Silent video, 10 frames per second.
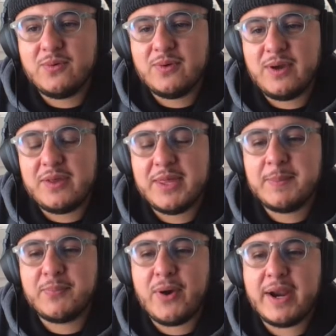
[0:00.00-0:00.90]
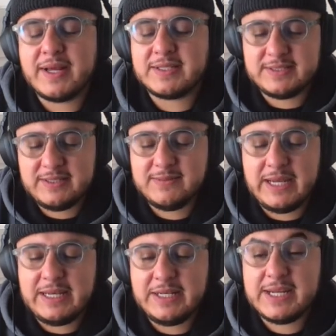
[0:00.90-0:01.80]
think products
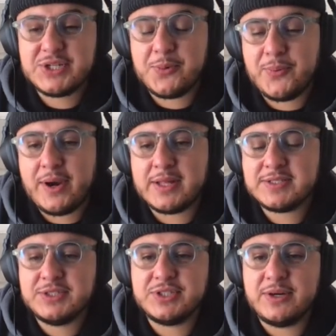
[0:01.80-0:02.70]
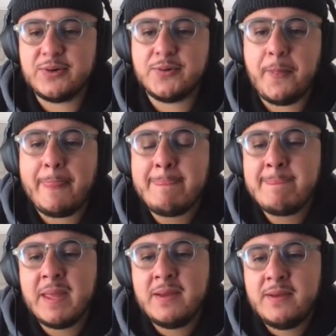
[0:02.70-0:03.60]
and digital products in general
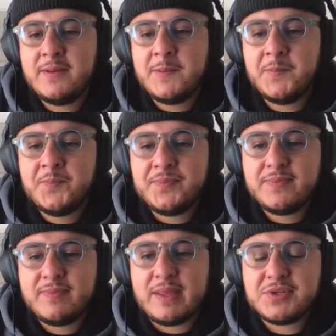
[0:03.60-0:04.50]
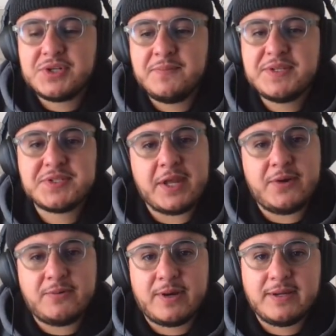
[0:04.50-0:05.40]
shouldn't be
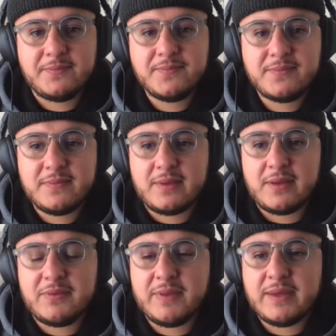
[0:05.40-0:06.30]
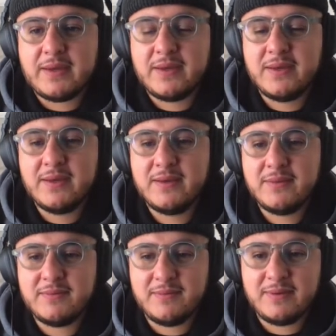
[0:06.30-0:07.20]
stale, right? I think
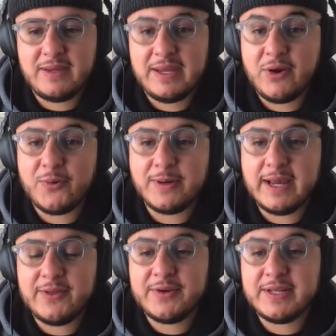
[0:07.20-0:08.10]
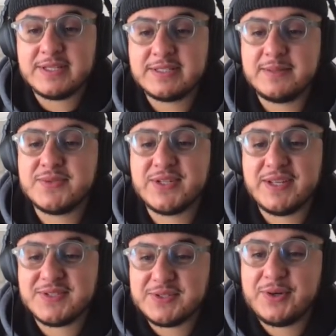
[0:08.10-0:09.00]
in our reality, in some
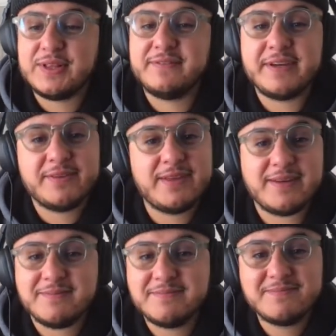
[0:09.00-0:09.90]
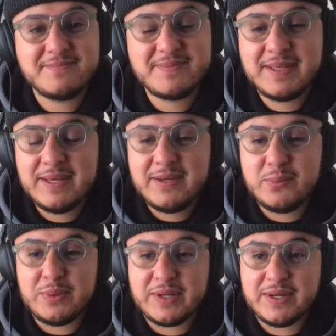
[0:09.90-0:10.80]
sense, they're a living thing
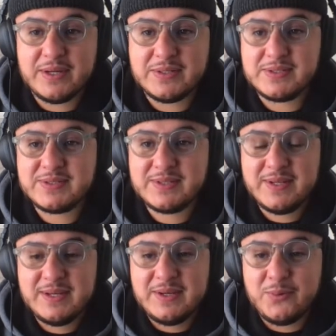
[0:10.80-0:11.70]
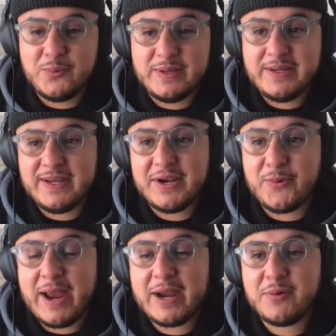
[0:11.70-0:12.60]
because We
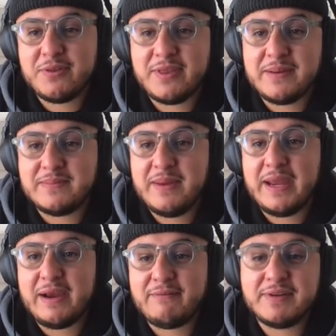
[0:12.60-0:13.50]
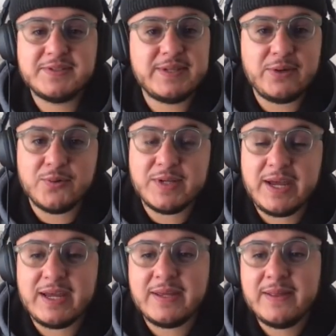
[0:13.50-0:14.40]
interact with them every single
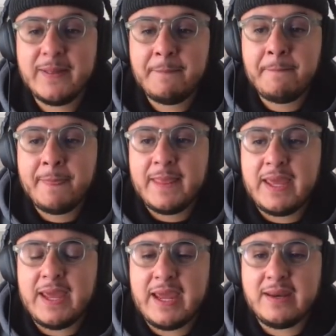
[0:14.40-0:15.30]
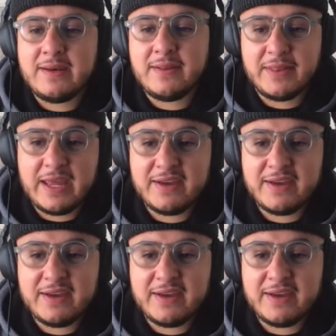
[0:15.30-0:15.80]
day, and they have